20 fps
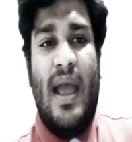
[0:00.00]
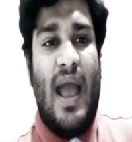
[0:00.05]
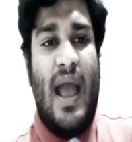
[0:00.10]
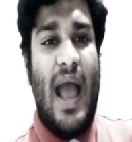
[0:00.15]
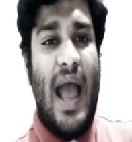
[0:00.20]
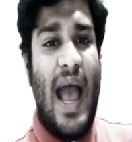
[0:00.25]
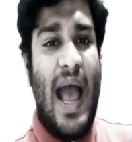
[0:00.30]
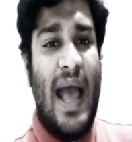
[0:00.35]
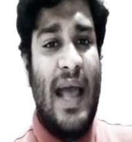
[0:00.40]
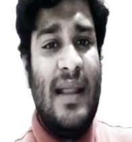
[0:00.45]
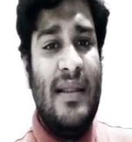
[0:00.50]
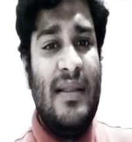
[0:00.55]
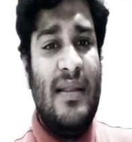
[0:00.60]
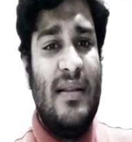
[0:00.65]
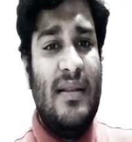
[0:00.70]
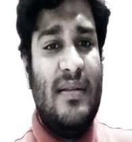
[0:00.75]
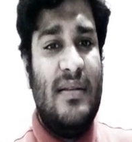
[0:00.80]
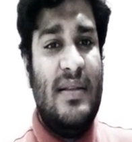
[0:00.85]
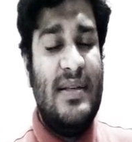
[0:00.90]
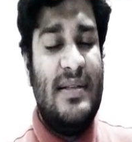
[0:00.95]

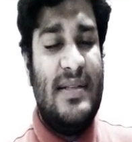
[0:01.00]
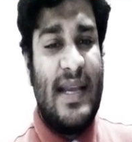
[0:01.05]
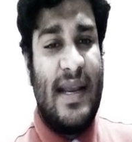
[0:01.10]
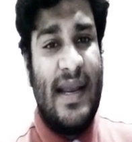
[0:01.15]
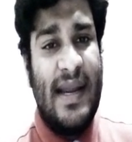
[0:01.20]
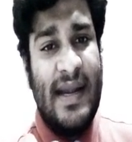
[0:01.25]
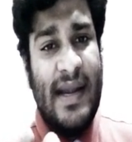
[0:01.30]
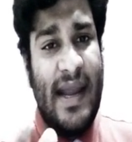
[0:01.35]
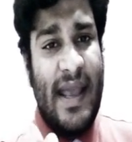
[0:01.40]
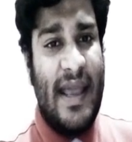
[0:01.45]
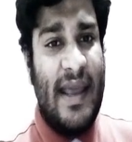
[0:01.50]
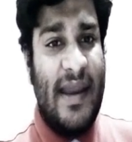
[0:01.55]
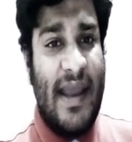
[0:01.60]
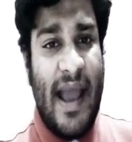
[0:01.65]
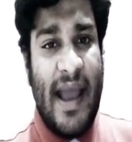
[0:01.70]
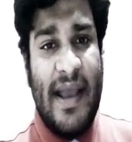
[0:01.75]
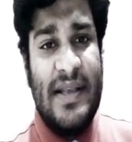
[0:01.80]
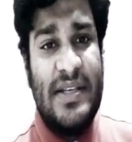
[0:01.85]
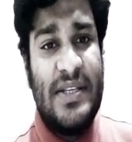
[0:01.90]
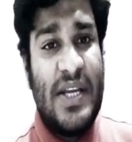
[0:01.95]
And the second
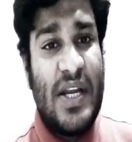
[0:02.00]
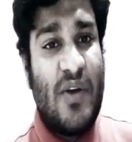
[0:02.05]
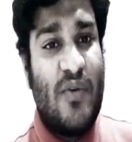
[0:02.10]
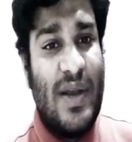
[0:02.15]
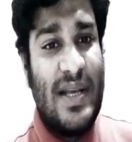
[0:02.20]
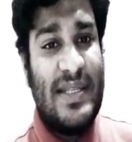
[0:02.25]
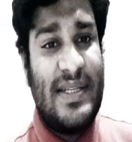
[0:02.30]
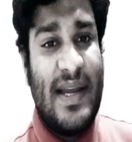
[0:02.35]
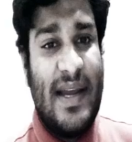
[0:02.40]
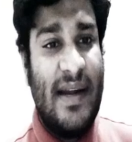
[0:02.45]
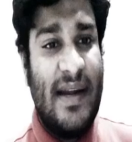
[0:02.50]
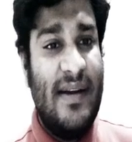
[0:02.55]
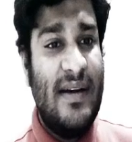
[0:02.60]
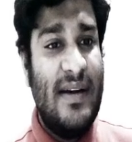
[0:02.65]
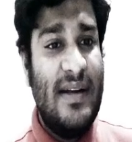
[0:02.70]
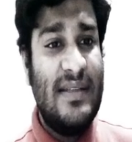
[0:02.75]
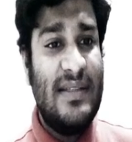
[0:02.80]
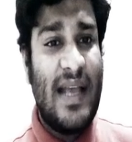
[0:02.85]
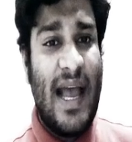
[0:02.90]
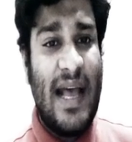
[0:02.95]
area is request
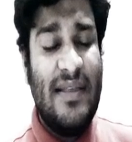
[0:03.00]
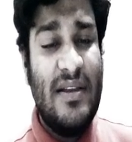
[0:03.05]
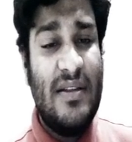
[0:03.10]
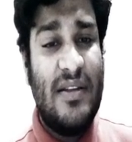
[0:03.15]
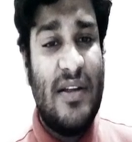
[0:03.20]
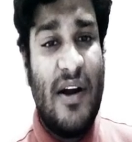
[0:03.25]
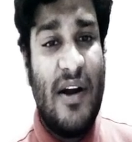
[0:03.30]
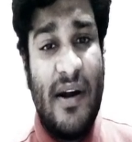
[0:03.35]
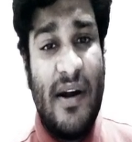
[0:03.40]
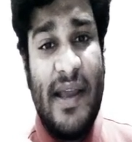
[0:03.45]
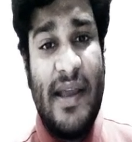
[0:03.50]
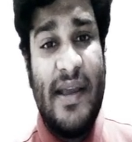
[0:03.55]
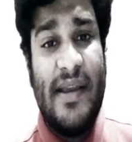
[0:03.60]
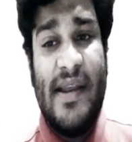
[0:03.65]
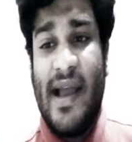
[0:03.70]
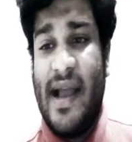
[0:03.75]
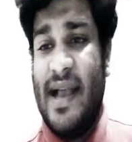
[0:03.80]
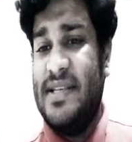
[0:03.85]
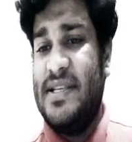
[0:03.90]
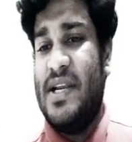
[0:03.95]
headers, and the third
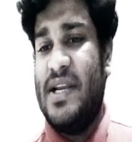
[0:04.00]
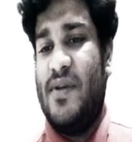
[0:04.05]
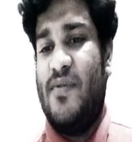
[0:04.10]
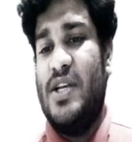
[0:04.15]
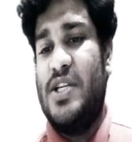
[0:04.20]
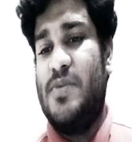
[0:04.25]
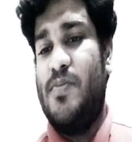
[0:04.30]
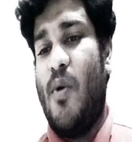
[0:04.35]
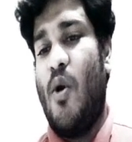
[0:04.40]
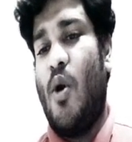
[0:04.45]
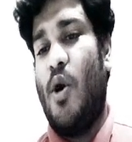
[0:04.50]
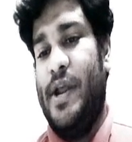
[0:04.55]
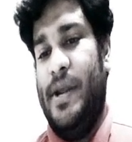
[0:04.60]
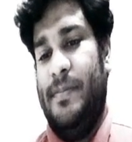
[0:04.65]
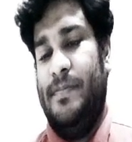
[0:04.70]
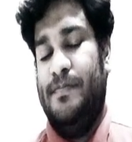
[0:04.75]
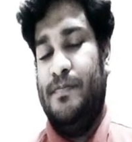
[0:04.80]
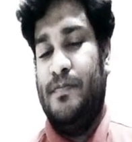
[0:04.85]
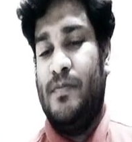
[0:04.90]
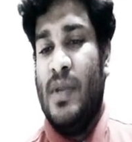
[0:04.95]
area is request
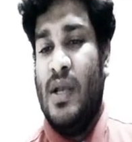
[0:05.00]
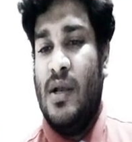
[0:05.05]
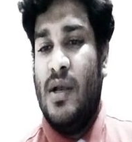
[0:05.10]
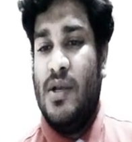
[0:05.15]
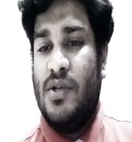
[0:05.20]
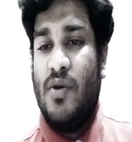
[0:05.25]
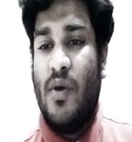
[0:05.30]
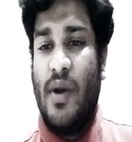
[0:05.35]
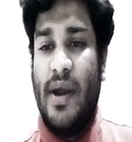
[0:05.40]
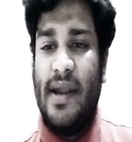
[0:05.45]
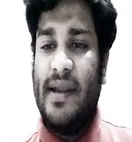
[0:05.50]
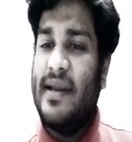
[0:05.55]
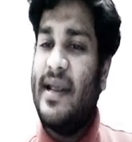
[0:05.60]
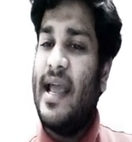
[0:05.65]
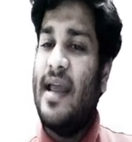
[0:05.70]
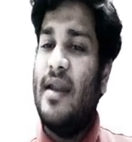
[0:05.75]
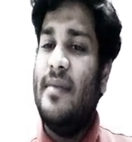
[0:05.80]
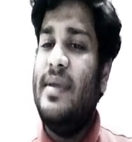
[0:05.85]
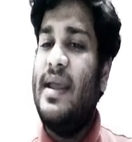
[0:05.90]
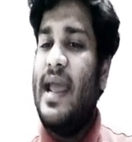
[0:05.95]
body. So it
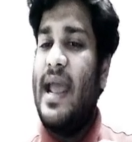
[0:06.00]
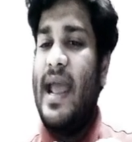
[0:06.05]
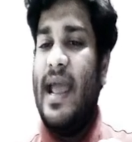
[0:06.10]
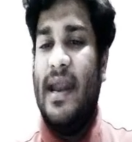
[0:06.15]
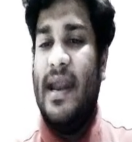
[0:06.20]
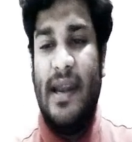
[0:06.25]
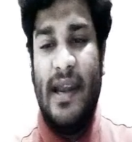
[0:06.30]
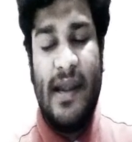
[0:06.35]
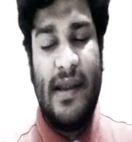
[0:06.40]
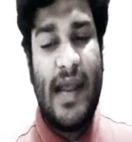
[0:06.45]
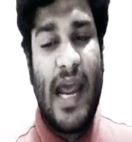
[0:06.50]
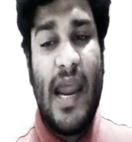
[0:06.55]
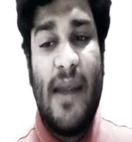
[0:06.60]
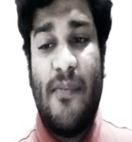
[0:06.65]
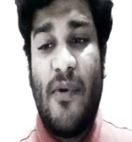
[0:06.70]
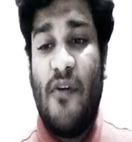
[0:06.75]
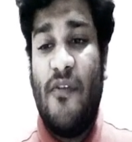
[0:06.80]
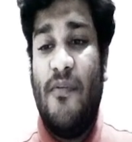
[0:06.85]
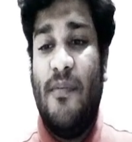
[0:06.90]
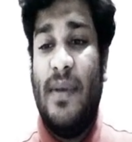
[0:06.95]
can be any
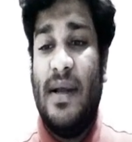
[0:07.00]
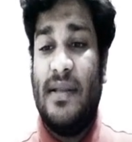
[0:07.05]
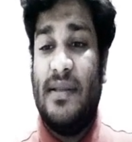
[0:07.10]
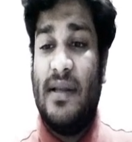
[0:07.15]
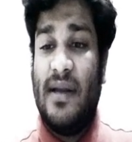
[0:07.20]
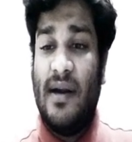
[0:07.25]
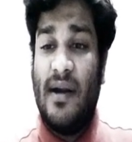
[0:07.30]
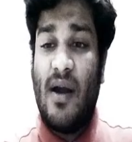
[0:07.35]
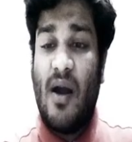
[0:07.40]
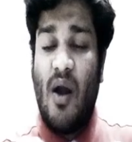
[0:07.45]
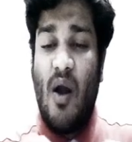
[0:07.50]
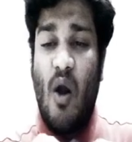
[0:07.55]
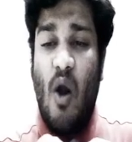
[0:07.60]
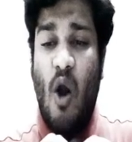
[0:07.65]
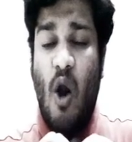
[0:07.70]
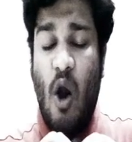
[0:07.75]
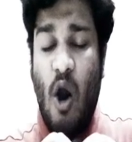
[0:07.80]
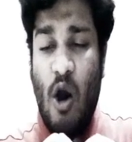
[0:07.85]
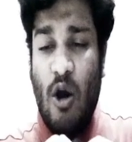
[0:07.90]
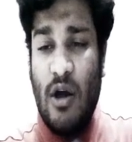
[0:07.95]
type of method,
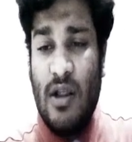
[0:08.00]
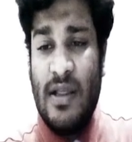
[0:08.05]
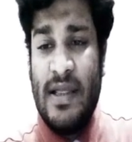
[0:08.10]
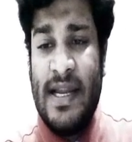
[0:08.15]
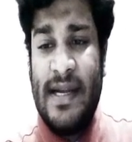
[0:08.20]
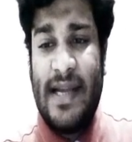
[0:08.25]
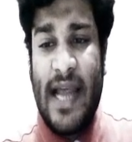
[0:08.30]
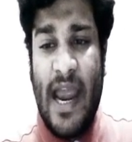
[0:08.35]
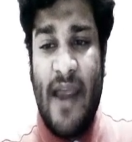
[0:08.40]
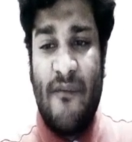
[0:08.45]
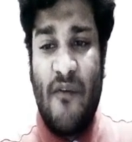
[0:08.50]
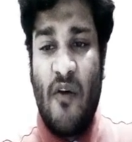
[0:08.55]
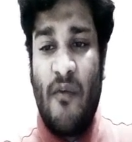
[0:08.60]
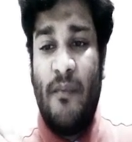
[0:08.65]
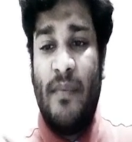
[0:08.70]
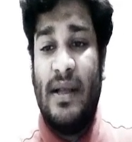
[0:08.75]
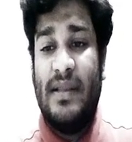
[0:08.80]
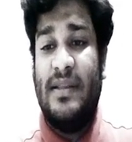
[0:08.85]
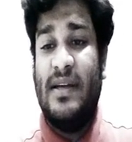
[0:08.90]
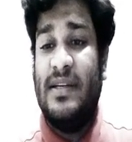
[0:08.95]
all the type of
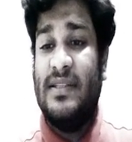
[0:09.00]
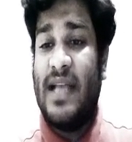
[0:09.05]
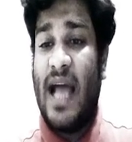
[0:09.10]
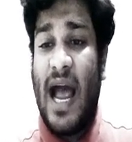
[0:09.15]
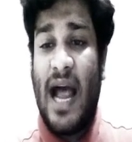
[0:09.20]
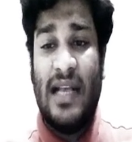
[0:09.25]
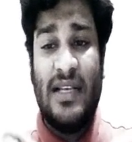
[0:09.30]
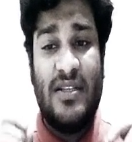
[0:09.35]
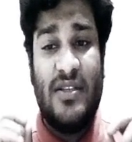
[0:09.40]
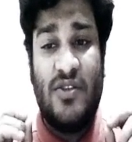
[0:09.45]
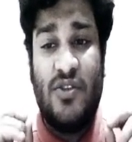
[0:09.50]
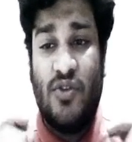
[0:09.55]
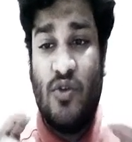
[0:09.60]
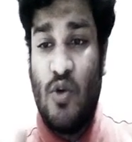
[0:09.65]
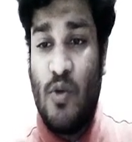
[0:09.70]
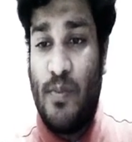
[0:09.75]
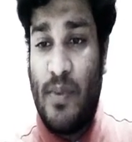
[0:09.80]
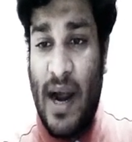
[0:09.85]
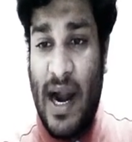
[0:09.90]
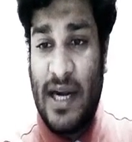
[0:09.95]
methods as
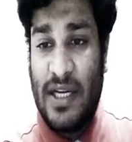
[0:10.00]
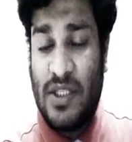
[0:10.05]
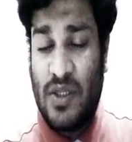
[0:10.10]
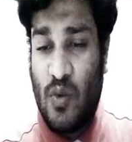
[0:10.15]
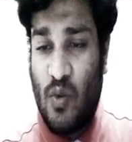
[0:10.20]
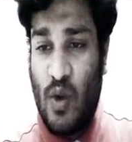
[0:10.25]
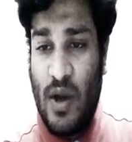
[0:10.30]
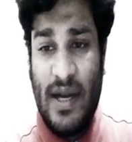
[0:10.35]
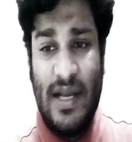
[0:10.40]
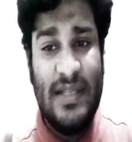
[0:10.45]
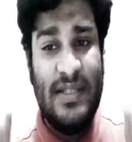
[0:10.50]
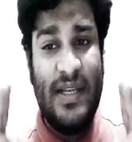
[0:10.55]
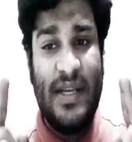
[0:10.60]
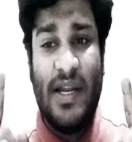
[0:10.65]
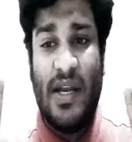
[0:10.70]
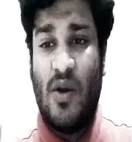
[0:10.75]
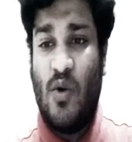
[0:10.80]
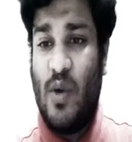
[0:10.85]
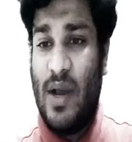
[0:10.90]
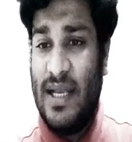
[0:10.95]
two parts. One is the
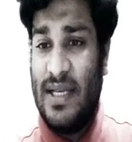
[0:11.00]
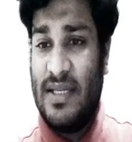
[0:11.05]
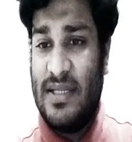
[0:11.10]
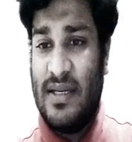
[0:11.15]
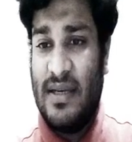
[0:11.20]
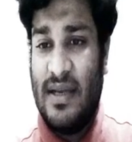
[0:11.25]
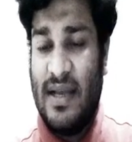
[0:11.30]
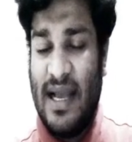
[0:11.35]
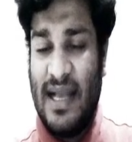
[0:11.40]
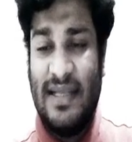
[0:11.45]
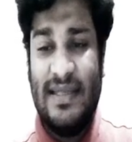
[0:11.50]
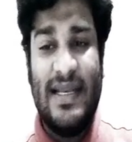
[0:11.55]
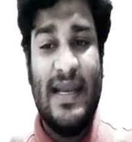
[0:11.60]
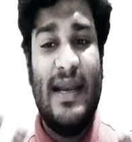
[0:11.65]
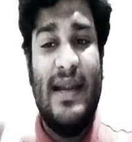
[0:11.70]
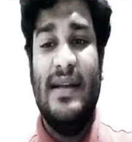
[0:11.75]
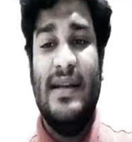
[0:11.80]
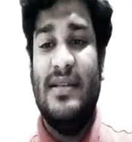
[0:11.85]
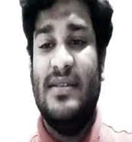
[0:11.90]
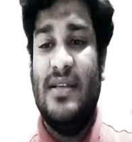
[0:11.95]
request and
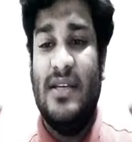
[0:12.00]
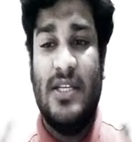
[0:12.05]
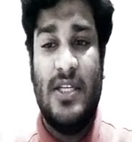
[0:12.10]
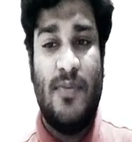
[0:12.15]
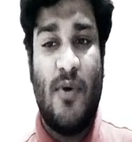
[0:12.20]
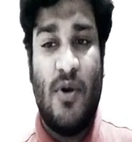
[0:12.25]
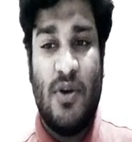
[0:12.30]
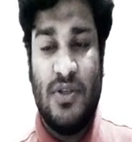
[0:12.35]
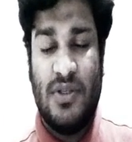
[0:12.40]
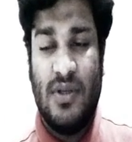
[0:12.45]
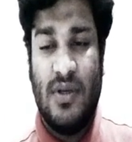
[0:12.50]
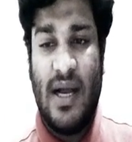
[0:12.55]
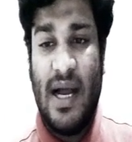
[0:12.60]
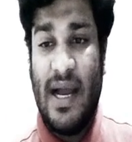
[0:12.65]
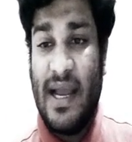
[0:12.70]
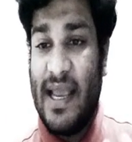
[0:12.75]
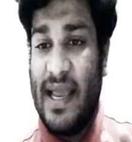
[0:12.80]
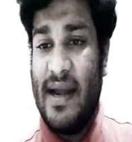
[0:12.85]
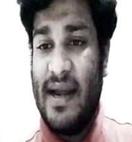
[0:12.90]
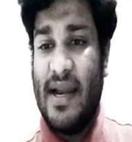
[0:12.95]
second is the response.
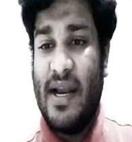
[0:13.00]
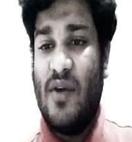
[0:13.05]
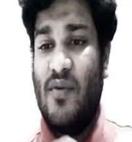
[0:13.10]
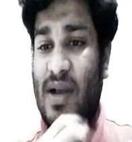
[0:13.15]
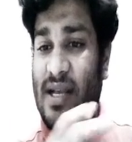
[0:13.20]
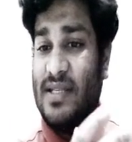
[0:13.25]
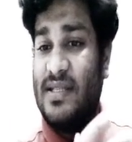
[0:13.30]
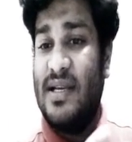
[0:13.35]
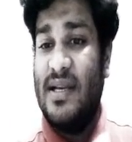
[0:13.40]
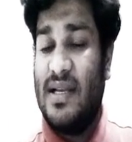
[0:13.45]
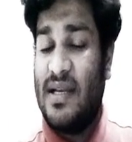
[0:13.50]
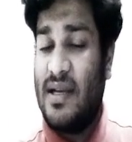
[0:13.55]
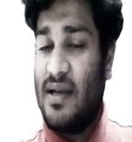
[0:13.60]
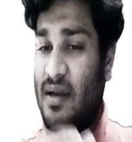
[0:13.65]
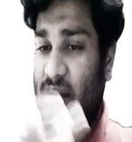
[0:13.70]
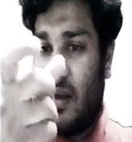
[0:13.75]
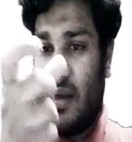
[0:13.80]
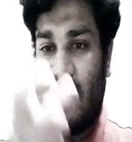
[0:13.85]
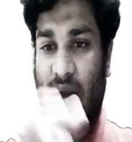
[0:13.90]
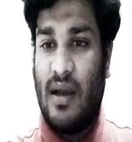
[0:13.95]
Again, request
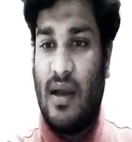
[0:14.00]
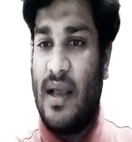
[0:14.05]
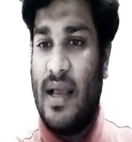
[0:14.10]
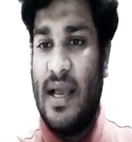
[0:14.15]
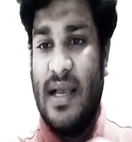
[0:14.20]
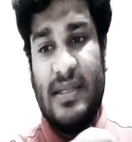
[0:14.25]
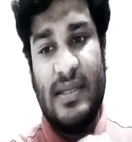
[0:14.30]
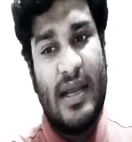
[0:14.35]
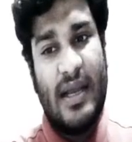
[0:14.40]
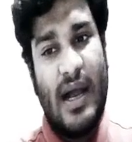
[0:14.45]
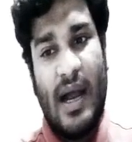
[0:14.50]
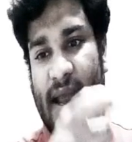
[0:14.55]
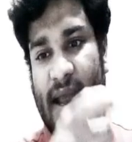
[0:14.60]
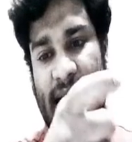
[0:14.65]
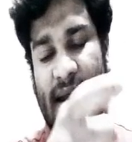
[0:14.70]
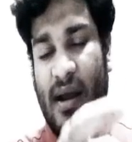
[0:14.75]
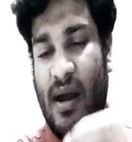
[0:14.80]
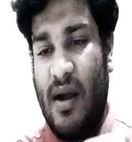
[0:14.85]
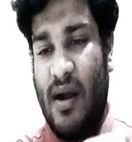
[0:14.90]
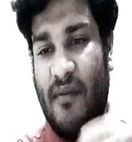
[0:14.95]
is
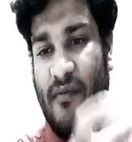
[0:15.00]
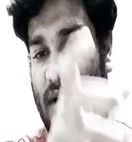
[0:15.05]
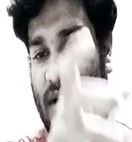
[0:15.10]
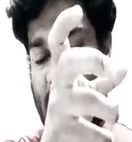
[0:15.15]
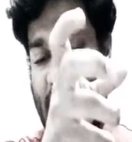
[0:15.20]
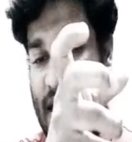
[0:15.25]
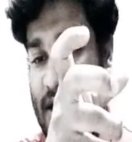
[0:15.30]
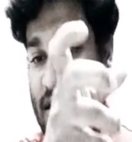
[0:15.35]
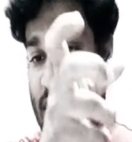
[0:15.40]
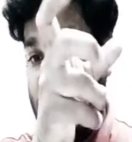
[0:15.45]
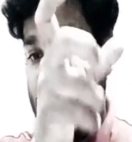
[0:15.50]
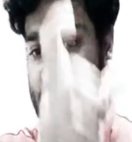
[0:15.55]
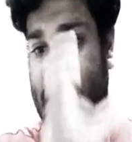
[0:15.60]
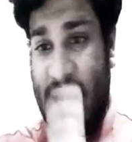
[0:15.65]
again a kind of